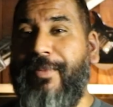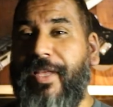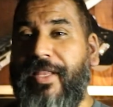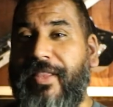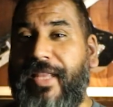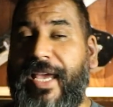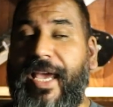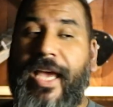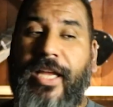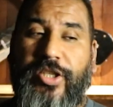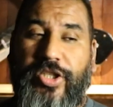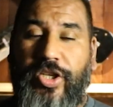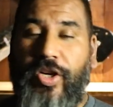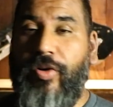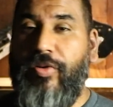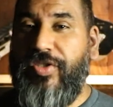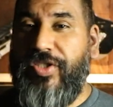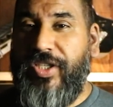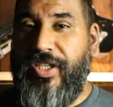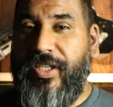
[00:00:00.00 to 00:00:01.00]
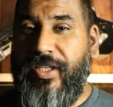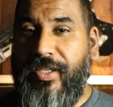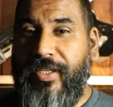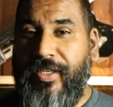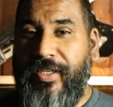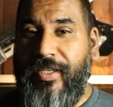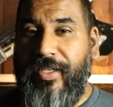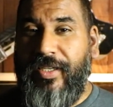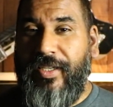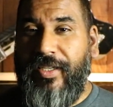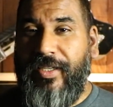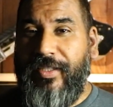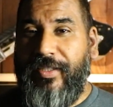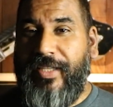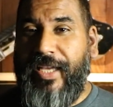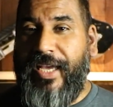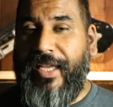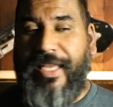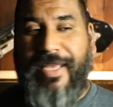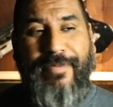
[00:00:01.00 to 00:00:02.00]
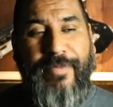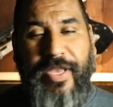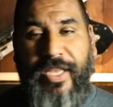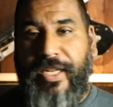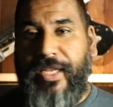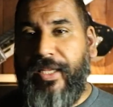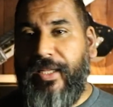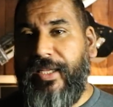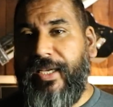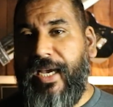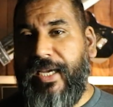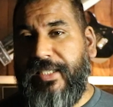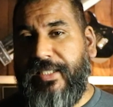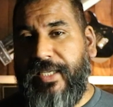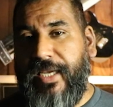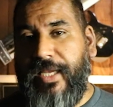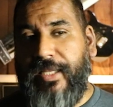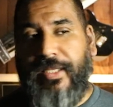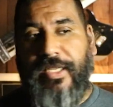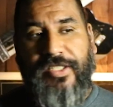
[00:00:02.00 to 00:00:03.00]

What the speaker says: that they had chosen, that immediately I said,